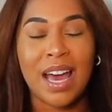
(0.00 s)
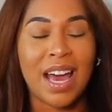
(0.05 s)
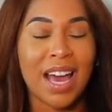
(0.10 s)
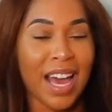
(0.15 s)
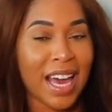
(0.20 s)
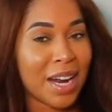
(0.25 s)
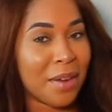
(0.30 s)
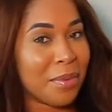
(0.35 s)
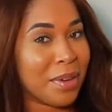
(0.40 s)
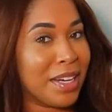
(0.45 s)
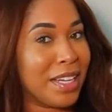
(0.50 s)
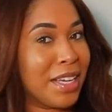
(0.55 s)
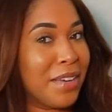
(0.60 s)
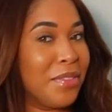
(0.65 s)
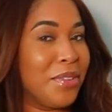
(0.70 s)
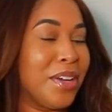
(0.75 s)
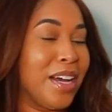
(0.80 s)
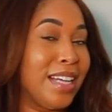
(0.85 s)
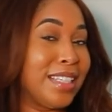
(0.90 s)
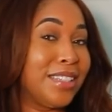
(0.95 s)
and I'm gonna give
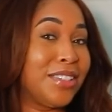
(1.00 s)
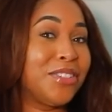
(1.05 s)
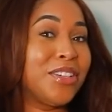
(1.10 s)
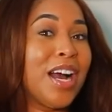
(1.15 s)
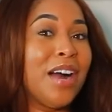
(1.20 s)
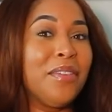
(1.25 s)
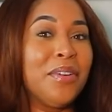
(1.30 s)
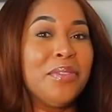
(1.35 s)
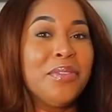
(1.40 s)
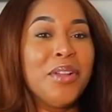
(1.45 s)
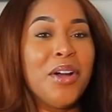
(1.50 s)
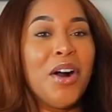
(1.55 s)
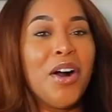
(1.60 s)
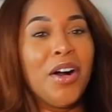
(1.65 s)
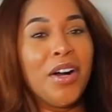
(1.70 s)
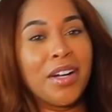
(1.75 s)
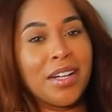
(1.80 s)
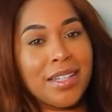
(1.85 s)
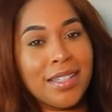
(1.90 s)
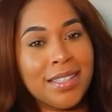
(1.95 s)
you guys a travel
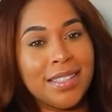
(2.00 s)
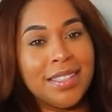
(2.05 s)
vlog